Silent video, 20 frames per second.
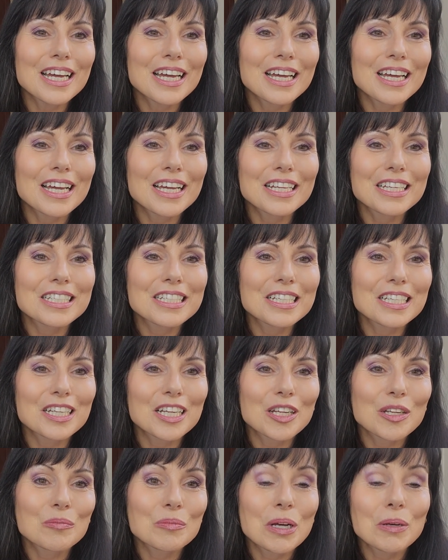and
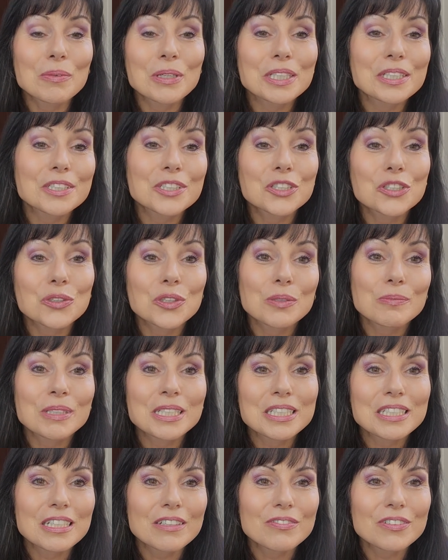I'm going to enjoy
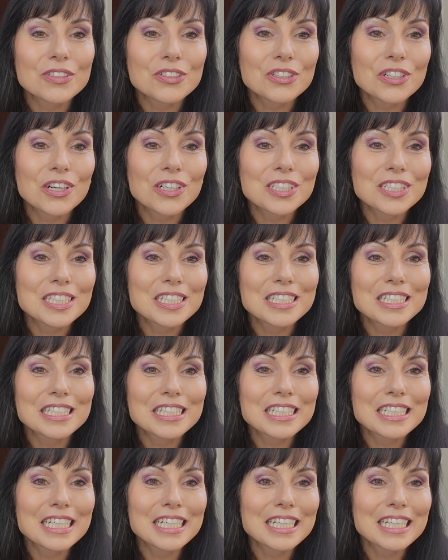myself in Charleston
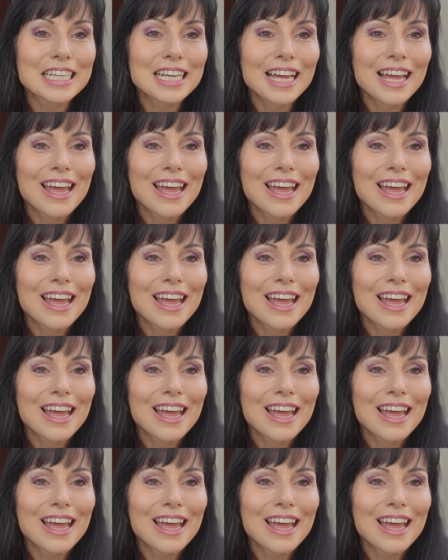today.